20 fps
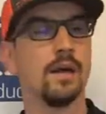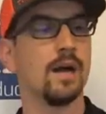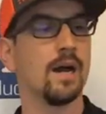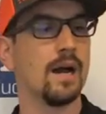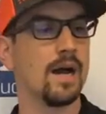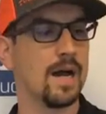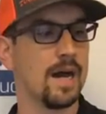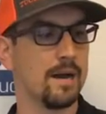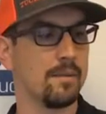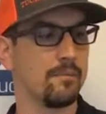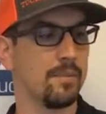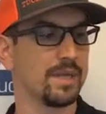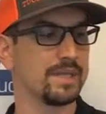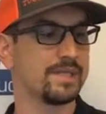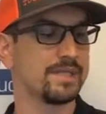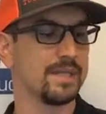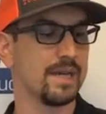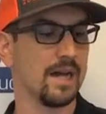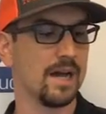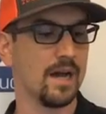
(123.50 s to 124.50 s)

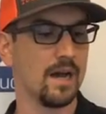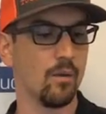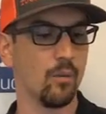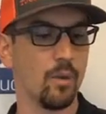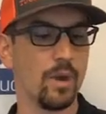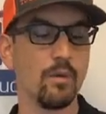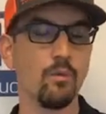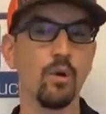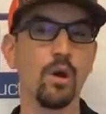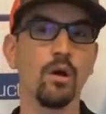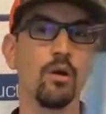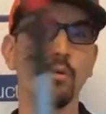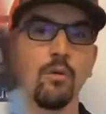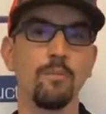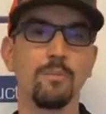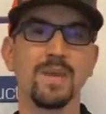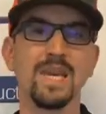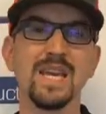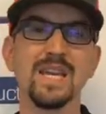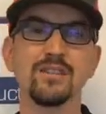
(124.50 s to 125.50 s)
We will
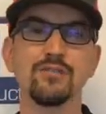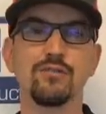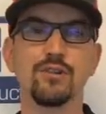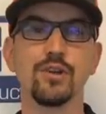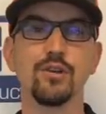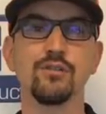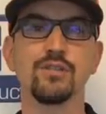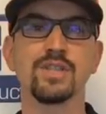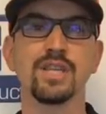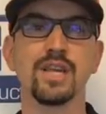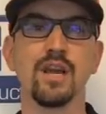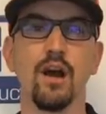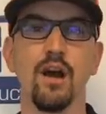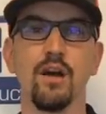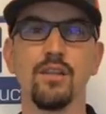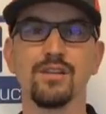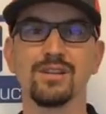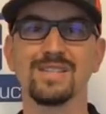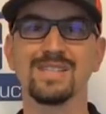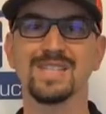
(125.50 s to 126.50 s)
be introducing
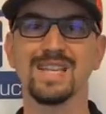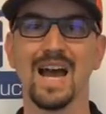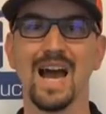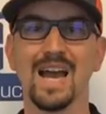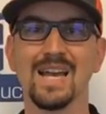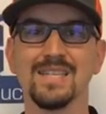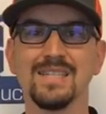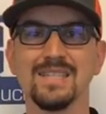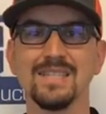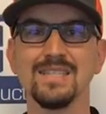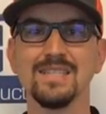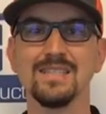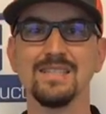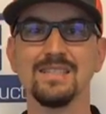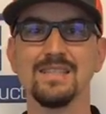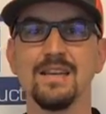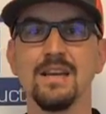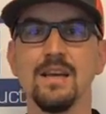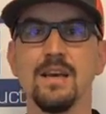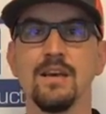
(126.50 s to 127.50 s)
other
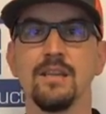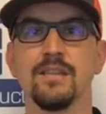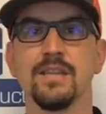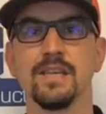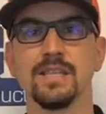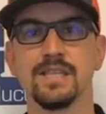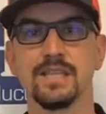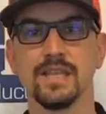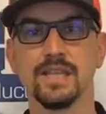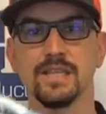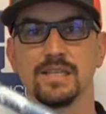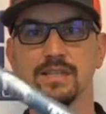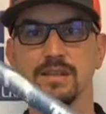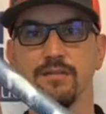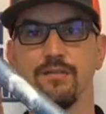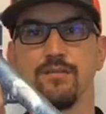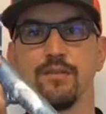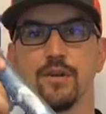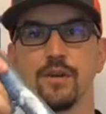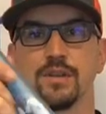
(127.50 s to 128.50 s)
sizes. This is the
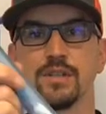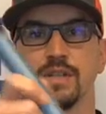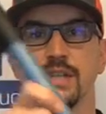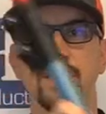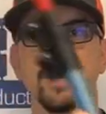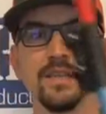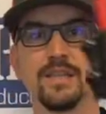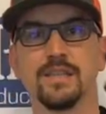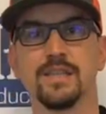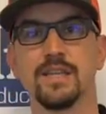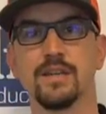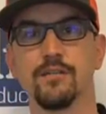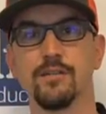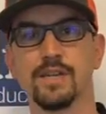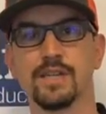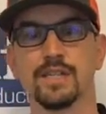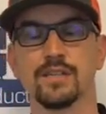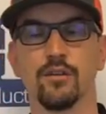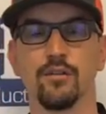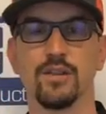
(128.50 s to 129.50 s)
first in the
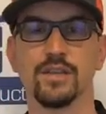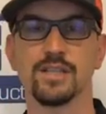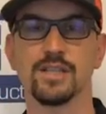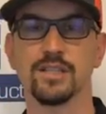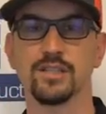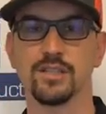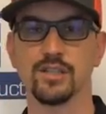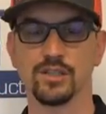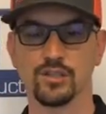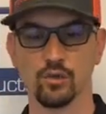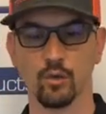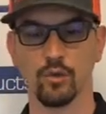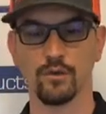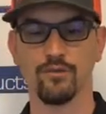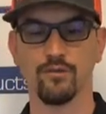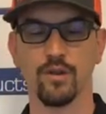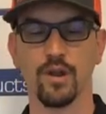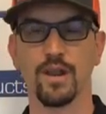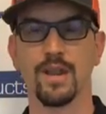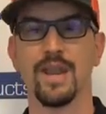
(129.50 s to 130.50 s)
series, so this is the
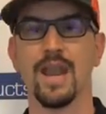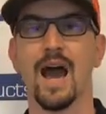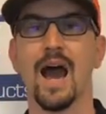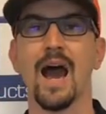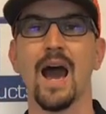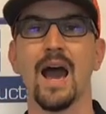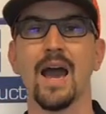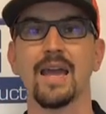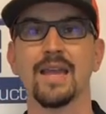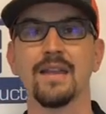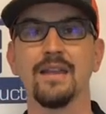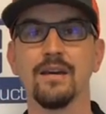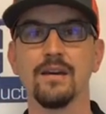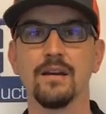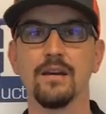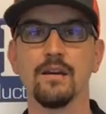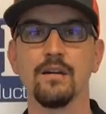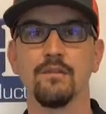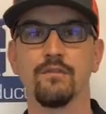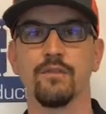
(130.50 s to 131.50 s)
Storefront 9
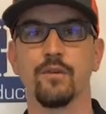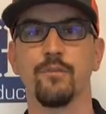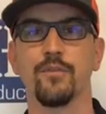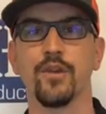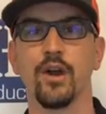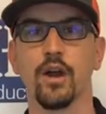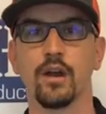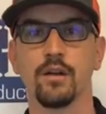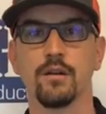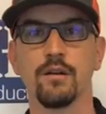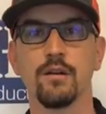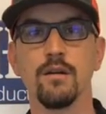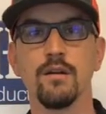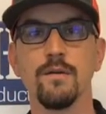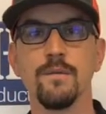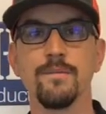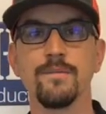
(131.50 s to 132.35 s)
from Tucker.